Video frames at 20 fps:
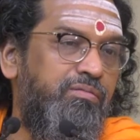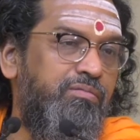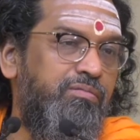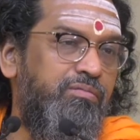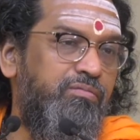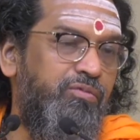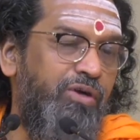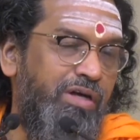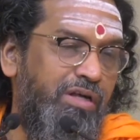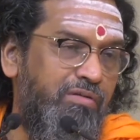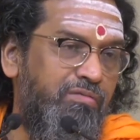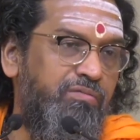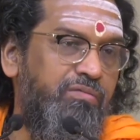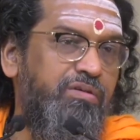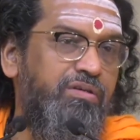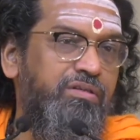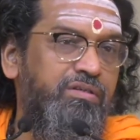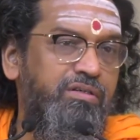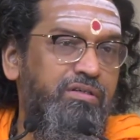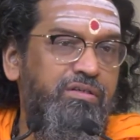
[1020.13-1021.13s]
wife."
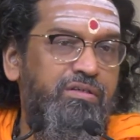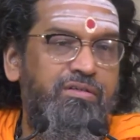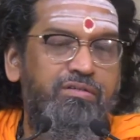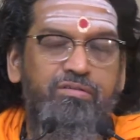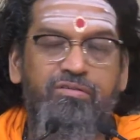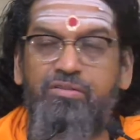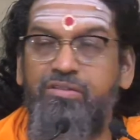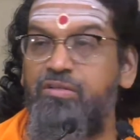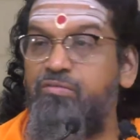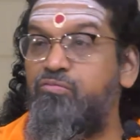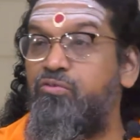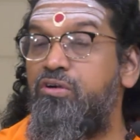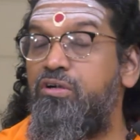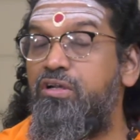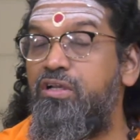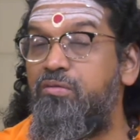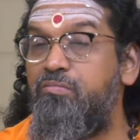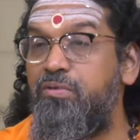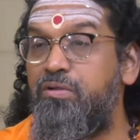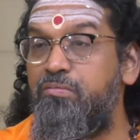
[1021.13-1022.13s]
He said, "What
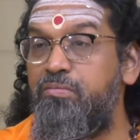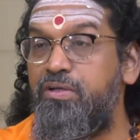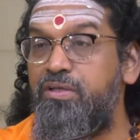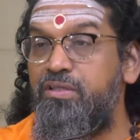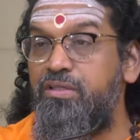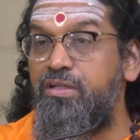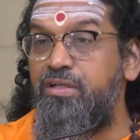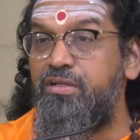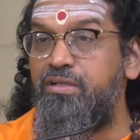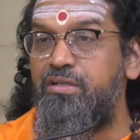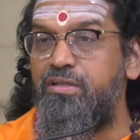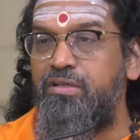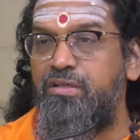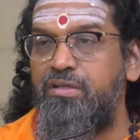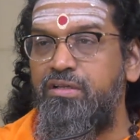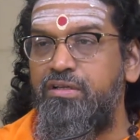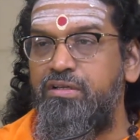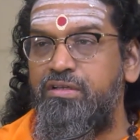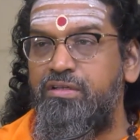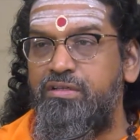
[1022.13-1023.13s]
will happen by that?"
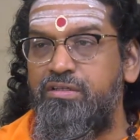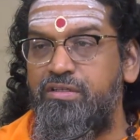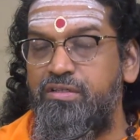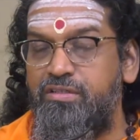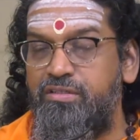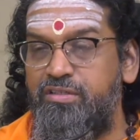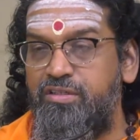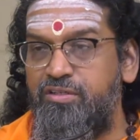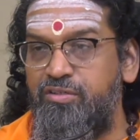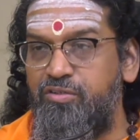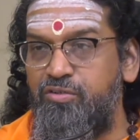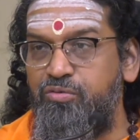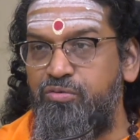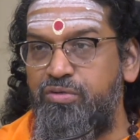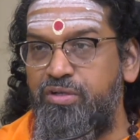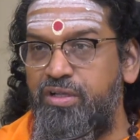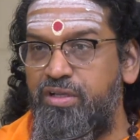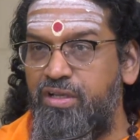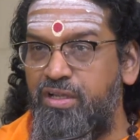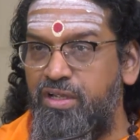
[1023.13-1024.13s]
He said, "You
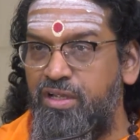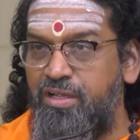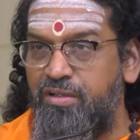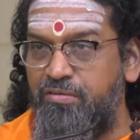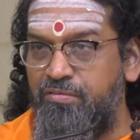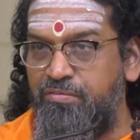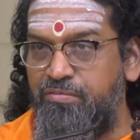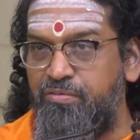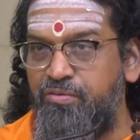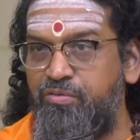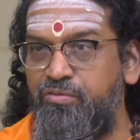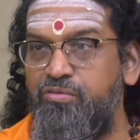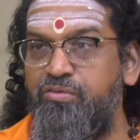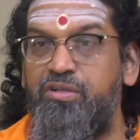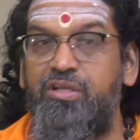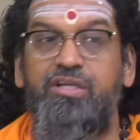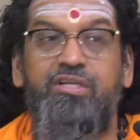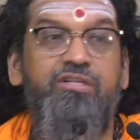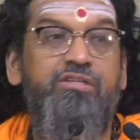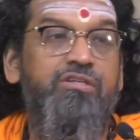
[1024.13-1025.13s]
can have,
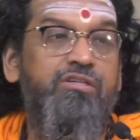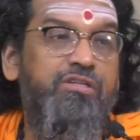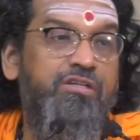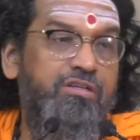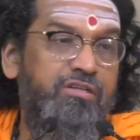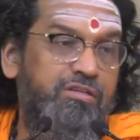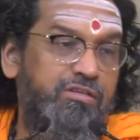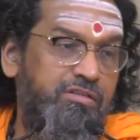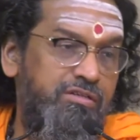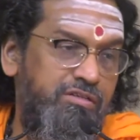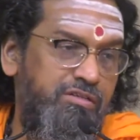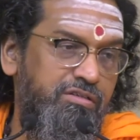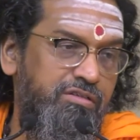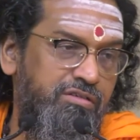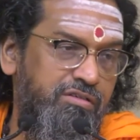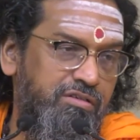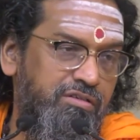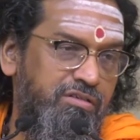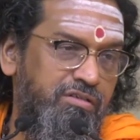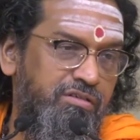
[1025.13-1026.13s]
luxuries."
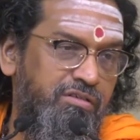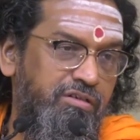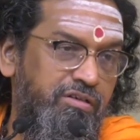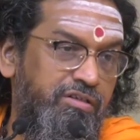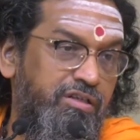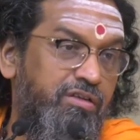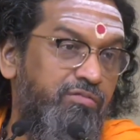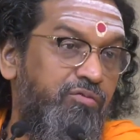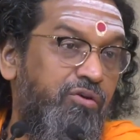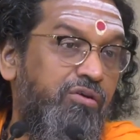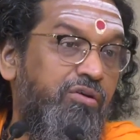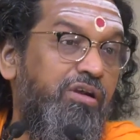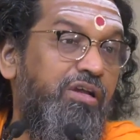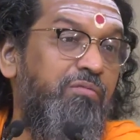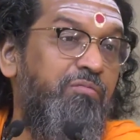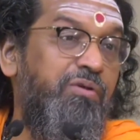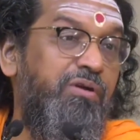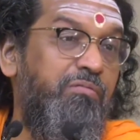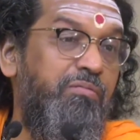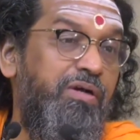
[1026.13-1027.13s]
He said, "What will
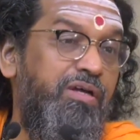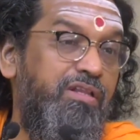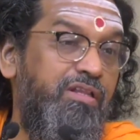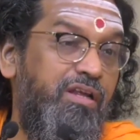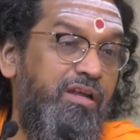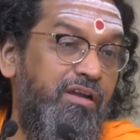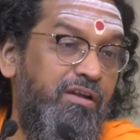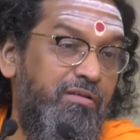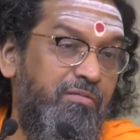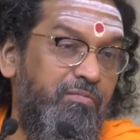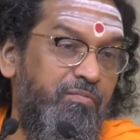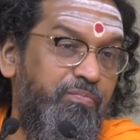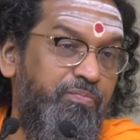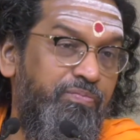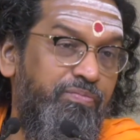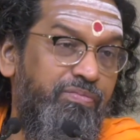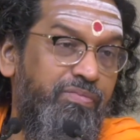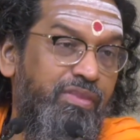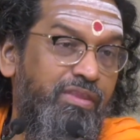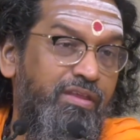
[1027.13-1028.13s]
happen by that?"
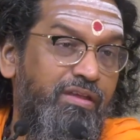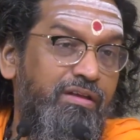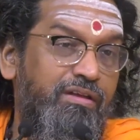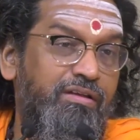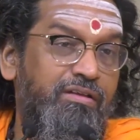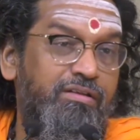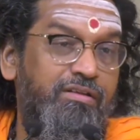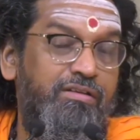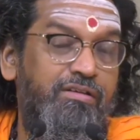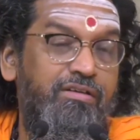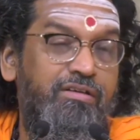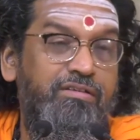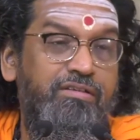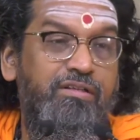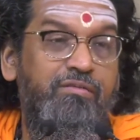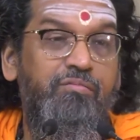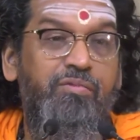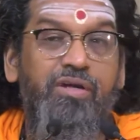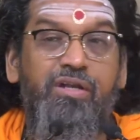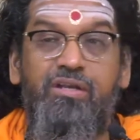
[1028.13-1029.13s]
He
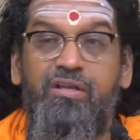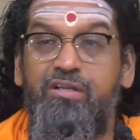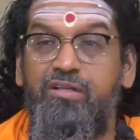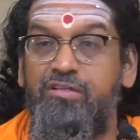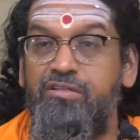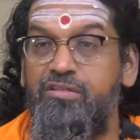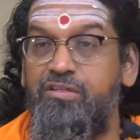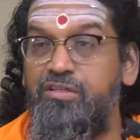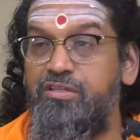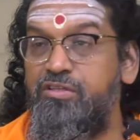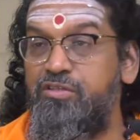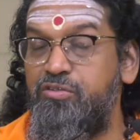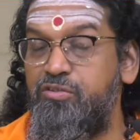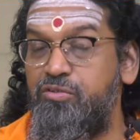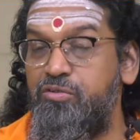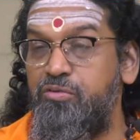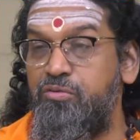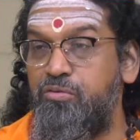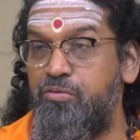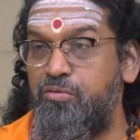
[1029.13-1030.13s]
said, "By
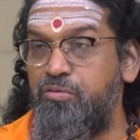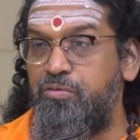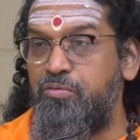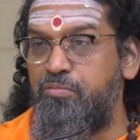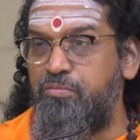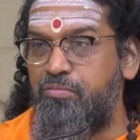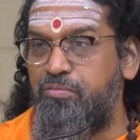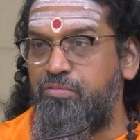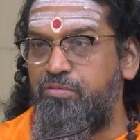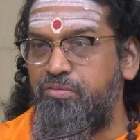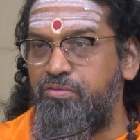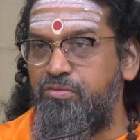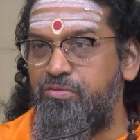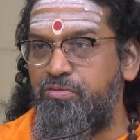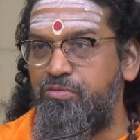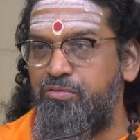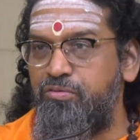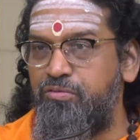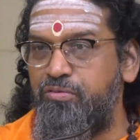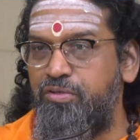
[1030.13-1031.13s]
luxuries,
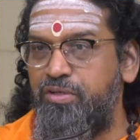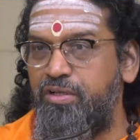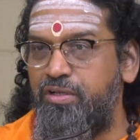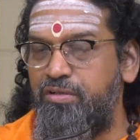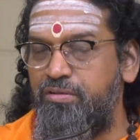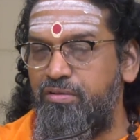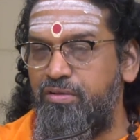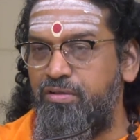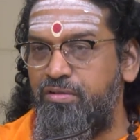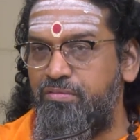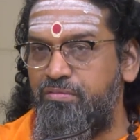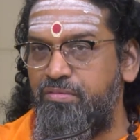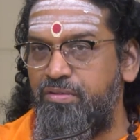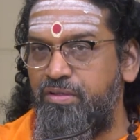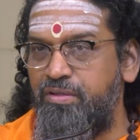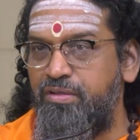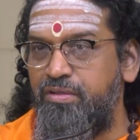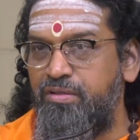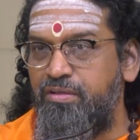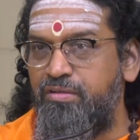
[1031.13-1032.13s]
you can
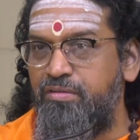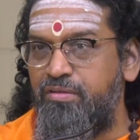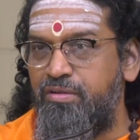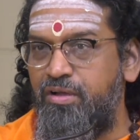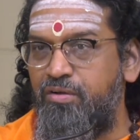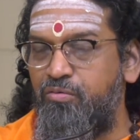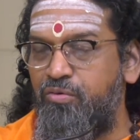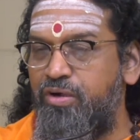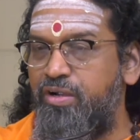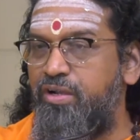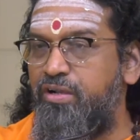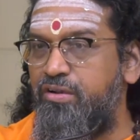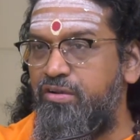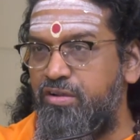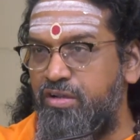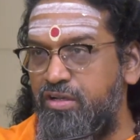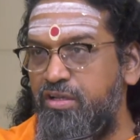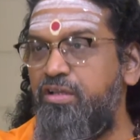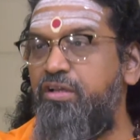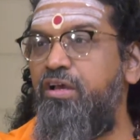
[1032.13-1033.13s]
avoid
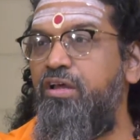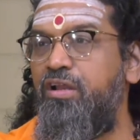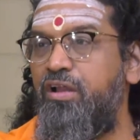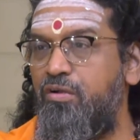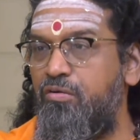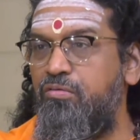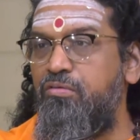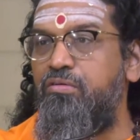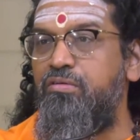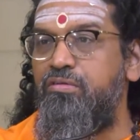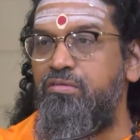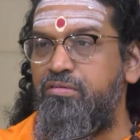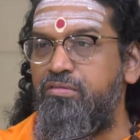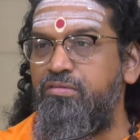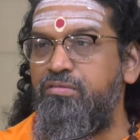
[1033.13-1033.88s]
running around